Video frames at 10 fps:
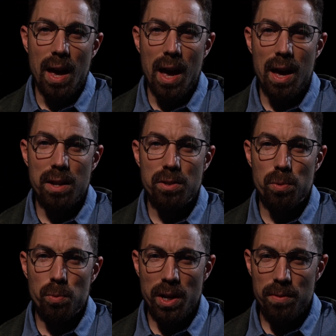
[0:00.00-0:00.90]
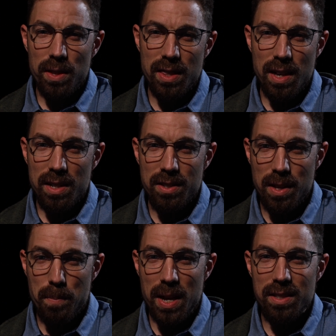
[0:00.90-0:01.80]
And one of the things
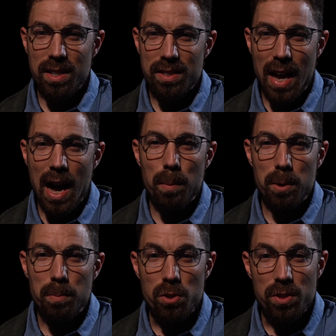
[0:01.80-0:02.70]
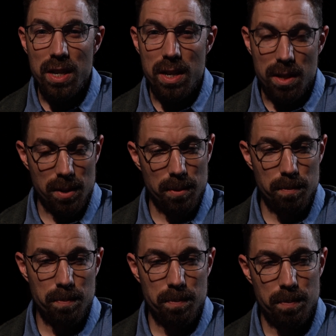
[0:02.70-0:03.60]
that makes this album unique
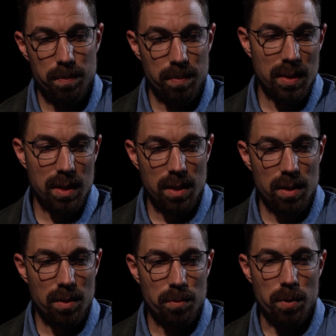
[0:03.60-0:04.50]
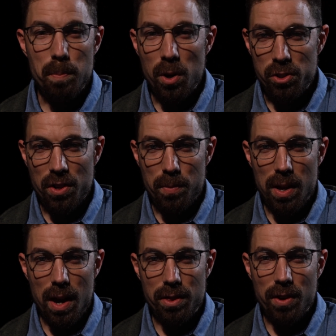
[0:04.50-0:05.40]
from most
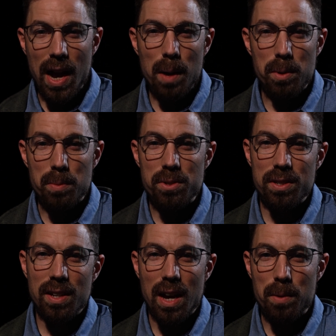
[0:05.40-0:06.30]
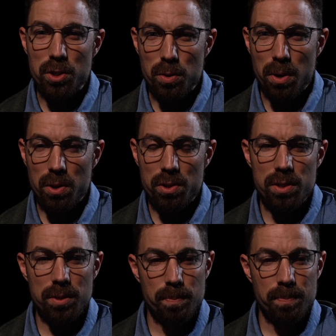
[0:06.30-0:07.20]
other albums, I would
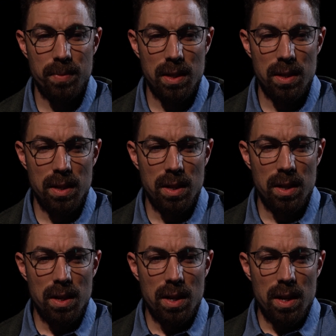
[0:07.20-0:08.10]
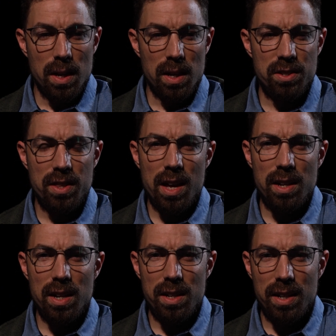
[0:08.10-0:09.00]
suppose, is that
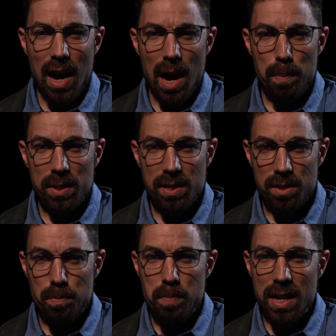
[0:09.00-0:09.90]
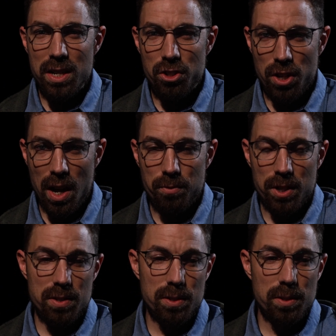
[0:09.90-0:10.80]
it encompasses many
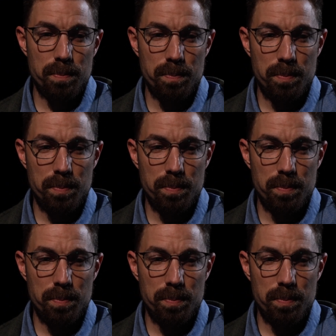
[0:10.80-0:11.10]
genres.